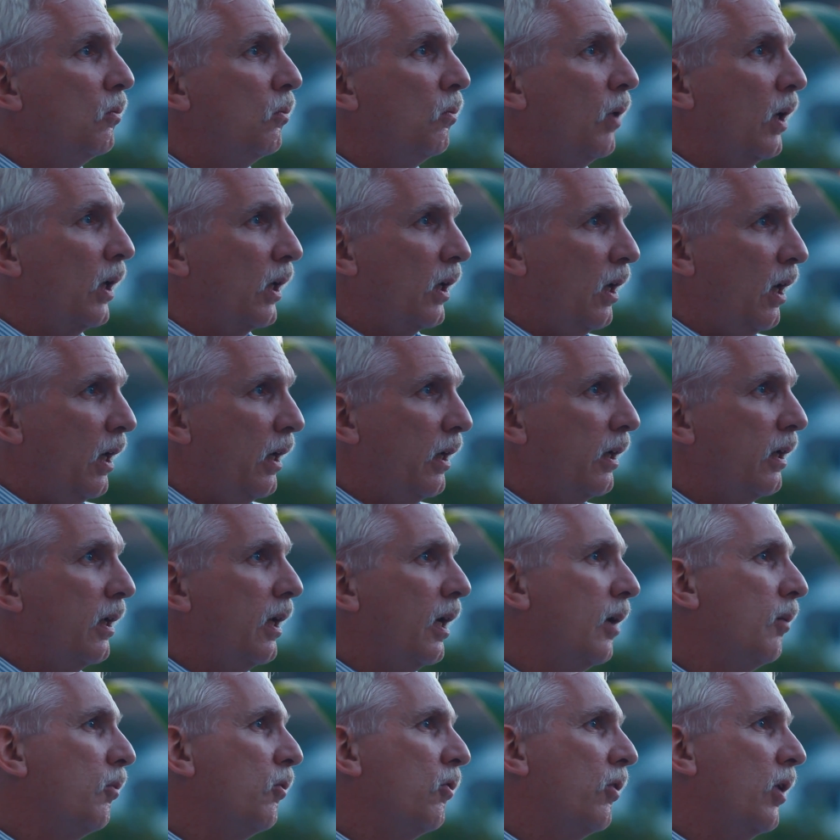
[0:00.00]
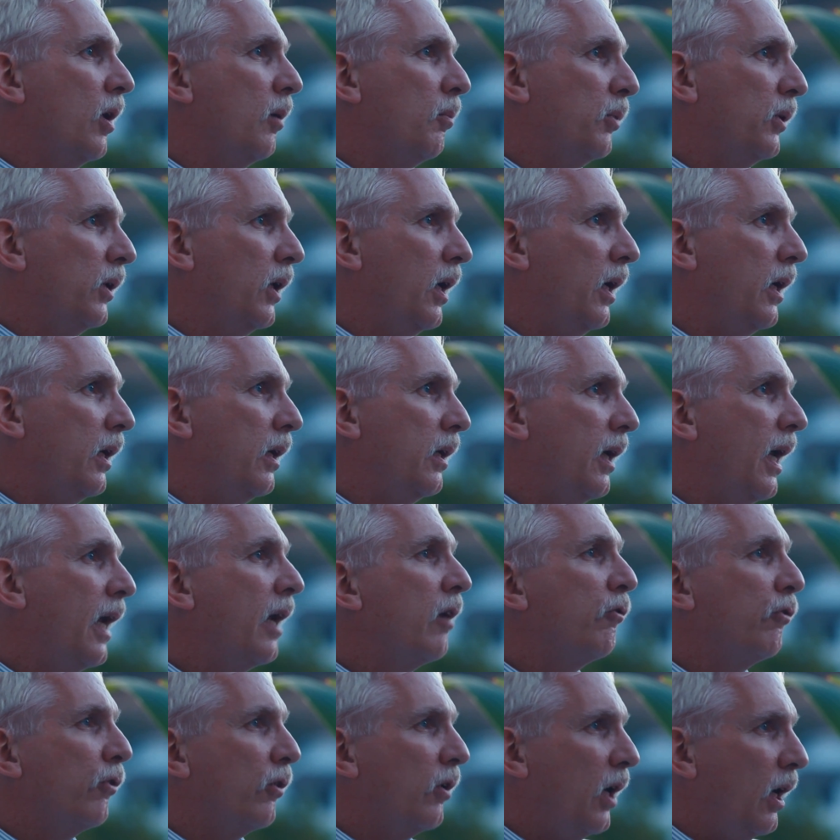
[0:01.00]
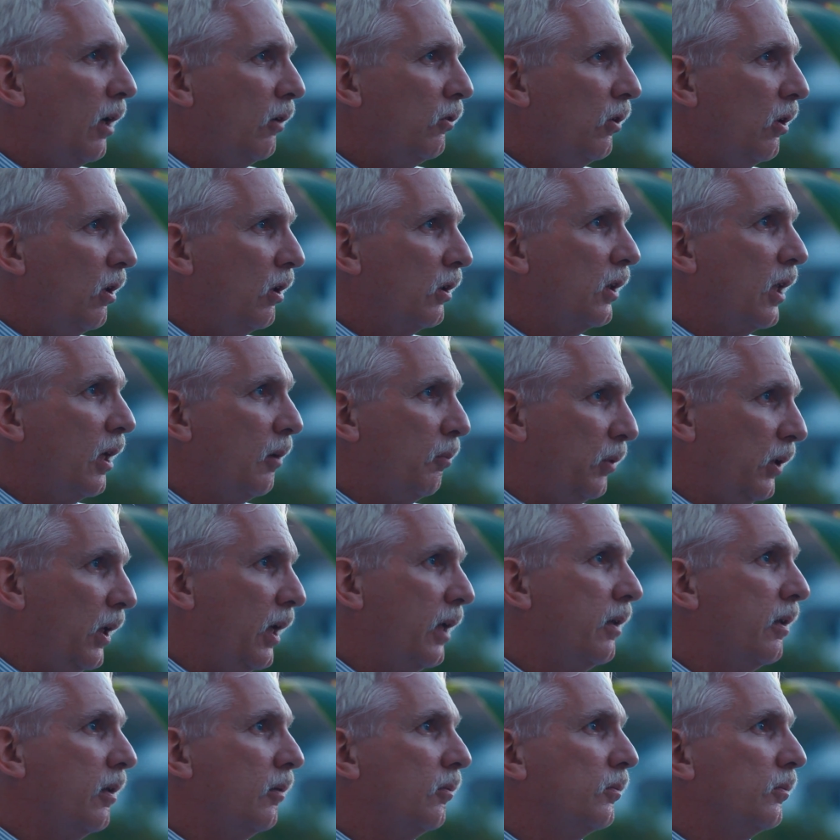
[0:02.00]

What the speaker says: what kind of games they play and for how long they play